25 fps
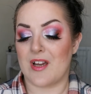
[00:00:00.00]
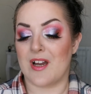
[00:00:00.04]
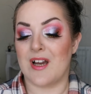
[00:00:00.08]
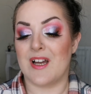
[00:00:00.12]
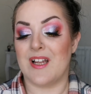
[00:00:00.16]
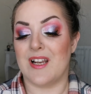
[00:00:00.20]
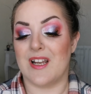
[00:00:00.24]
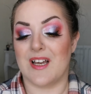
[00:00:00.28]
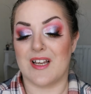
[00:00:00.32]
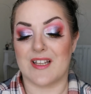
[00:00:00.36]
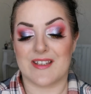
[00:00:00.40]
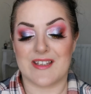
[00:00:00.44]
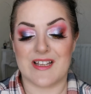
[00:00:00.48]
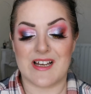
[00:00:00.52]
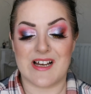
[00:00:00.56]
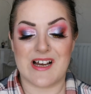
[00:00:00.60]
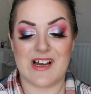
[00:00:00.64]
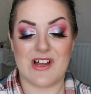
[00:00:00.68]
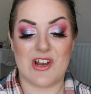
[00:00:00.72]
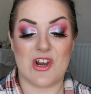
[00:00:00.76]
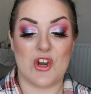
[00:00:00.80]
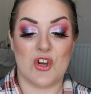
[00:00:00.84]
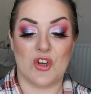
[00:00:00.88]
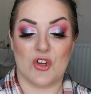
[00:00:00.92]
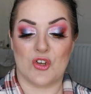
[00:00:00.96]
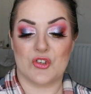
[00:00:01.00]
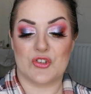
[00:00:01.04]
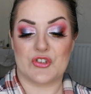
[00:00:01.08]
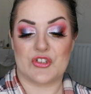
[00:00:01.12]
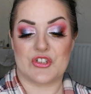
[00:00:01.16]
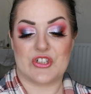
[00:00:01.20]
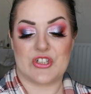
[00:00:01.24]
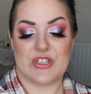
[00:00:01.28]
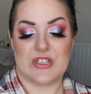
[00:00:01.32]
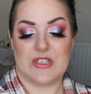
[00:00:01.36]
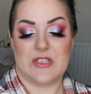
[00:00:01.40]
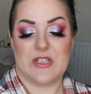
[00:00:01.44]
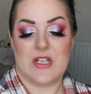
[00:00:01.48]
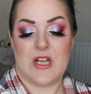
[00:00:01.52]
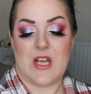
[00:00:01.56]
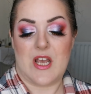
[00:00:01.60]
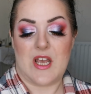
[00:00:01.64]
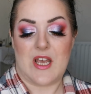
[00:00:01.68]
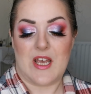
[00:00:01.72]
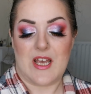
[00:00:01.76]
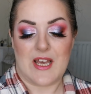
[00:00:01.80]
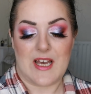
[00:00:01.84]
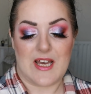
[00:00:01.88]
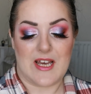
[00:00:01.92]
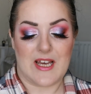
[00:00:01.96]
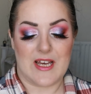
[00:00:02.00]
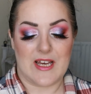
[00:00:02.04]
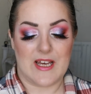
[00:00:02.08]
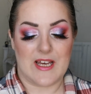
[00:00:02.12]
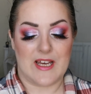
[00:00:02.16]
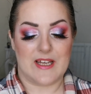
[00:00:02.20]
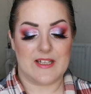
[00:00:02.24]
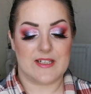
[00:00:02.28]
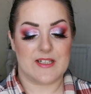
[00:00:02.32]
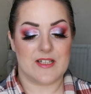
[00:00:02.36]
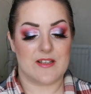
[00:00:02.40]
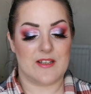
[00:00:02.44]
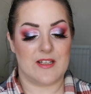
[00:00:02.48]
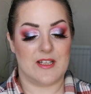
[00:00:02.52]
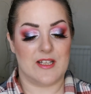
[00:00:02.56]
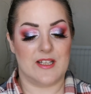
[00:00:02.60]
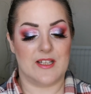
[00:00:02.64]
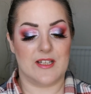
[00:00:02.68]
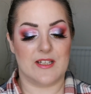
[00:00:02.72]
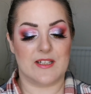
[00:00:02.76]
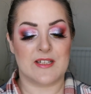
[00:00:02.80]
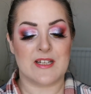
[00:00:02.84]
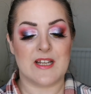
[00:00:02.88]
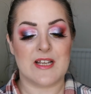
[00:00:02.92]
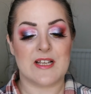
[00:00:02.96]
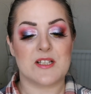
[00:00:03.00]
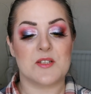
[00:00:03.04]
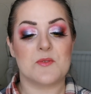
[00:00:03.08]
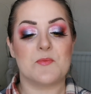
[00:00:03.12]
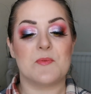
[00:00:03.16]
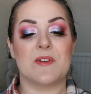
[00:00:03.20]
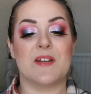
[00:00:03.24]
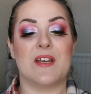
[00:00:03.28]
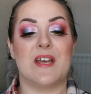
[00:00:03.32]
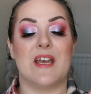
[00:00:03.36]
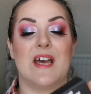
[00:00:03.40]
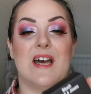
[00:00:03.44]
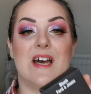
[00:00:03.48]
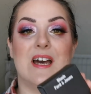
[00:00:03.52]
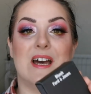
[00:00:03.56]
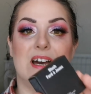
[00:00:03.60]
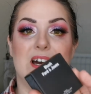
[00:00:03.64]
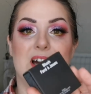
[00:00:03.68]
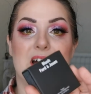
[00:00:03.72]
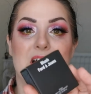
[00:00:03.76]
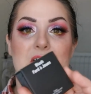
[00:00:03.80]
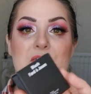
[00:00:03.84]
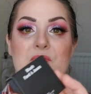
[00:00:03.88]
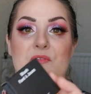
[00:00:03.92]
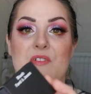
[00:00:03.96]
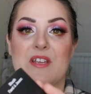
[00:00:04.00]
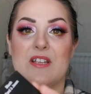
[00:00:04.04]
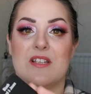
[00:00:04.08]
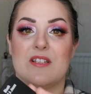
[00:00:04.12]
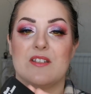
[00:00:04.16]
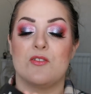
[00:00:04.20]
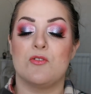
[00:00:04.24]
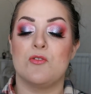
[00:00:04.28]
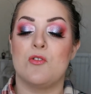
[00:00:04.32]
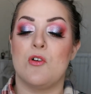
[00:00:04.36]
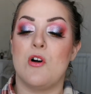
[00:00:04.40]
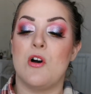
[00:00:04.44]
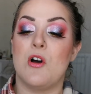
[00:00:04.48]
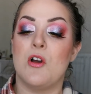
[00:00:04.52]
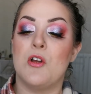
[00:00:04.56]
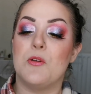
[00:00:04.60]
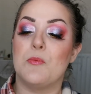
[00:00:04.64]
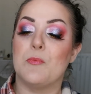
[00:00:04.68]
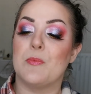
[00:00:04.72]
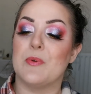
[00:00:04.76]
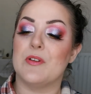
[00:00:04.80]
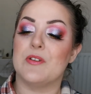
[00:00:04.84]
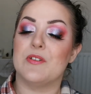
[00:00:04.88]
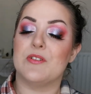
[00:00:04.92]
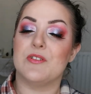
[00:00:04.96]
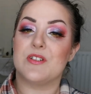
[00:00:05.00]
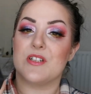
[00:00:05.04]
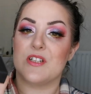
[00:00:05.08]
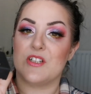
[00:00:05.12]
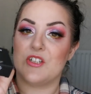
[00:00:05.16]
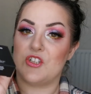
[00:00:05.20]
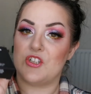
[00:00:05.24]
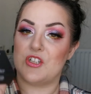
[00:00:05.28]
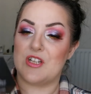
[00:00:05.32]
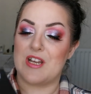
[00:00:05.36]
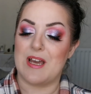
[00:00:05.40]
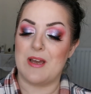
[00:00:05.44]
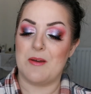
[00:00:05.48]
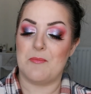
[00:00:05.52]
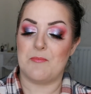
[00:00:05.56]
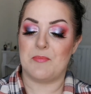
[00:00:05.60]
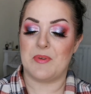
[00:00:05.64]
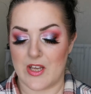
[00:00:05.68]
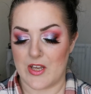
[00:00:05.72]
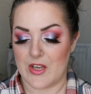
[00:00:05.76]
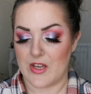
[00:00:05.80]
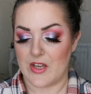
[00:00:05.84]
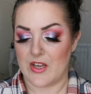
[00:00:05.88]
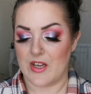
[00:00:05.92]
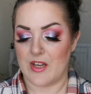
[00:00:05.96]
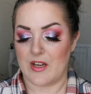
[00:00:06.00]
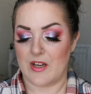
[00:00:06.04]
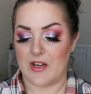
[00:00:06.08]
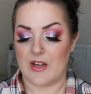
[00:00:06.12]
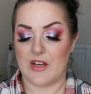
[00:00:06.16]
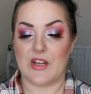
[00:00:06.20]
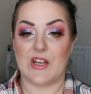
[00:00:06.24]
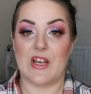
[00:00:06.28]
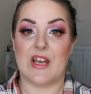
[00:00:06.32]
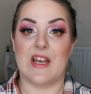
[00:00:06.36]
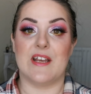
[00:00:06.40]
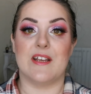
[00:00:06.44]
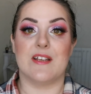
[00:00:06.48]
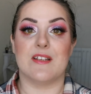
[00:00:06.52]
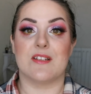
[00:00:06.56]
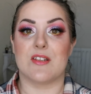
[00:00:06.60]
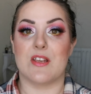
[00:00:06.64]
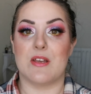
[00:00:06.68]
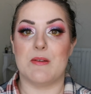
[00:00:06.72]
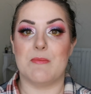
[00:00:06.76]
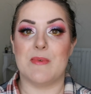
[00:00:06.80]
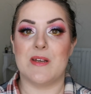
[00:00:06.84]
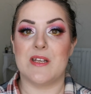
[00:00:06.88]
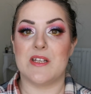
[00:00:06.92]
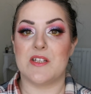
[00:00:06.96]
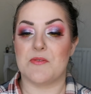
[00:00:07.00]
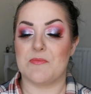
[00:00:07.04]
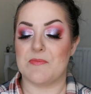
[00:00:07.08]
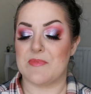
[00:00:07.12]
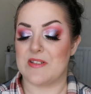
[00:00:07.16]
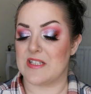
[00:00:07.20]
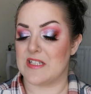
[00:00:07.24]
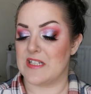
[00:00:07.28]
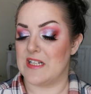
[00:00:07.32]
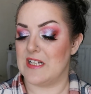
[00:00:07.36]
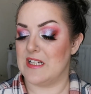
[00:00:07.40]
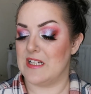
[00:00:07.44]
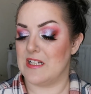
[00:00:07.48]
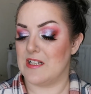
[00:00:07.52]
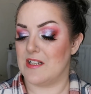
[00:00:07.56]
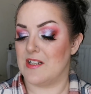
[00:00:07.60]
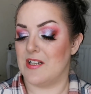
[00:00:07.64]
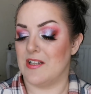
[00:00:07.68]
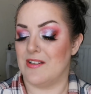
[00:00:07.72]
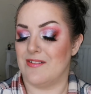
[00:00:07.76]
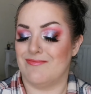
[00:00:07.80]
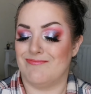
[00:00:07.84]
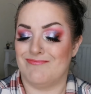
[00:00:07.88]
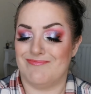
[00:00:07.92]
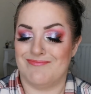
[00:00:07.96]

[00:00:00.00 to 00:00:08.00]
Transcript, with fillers: I like that a lot. And the next one I have is not opened as yet. Okay, so major mistake.